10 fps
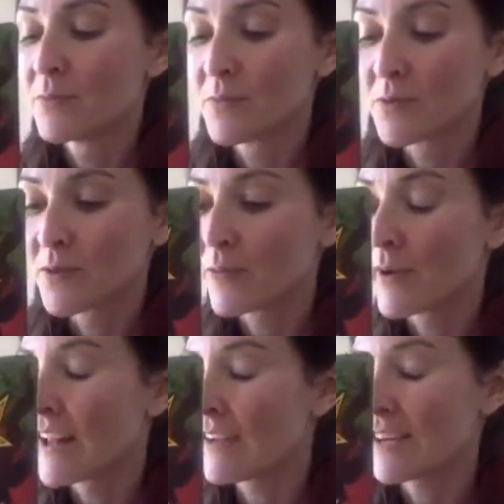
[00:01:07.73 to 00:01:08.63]
more
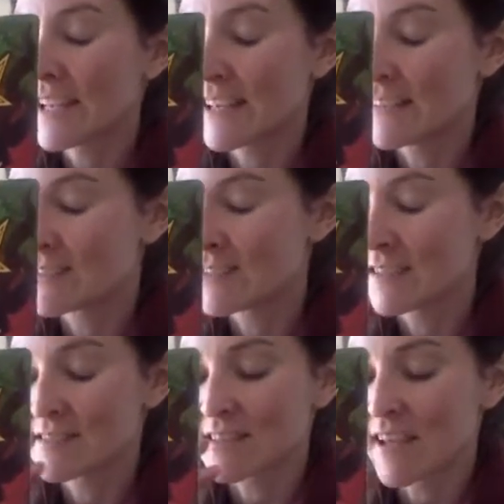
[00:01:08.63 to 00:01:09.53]
whatever it is,
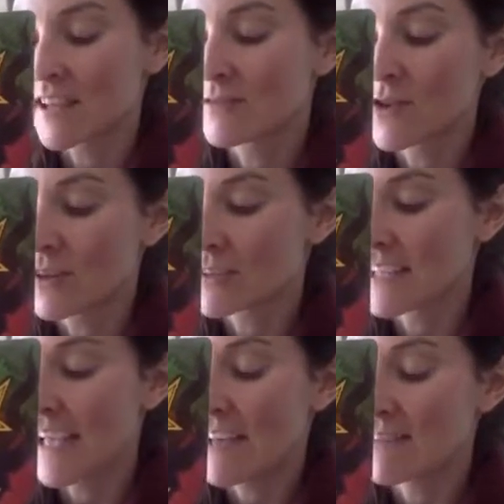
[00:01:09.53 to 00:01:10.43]
this kind of
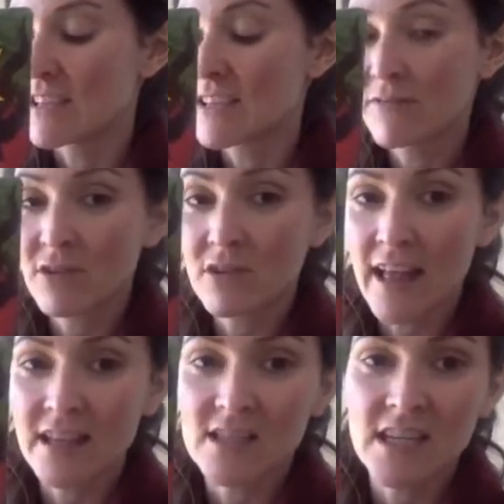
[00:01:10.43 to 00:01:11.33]
toxic, heavy, difficult
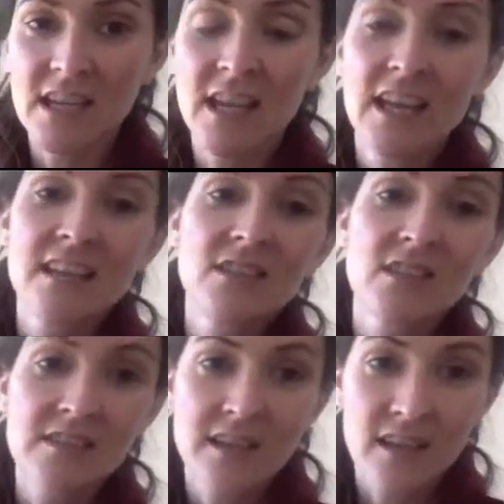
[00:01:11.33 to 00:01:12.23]
energy,
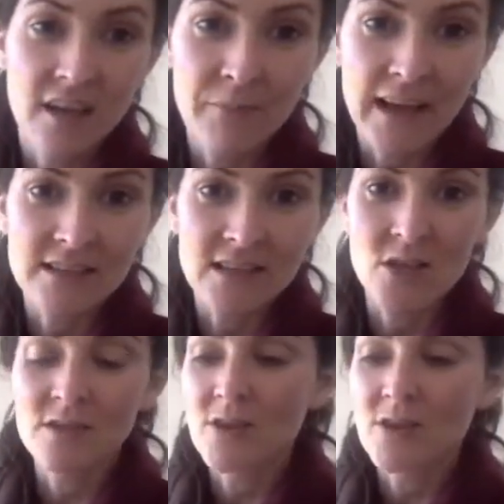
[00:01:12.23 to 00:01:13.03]
just going to come back to you.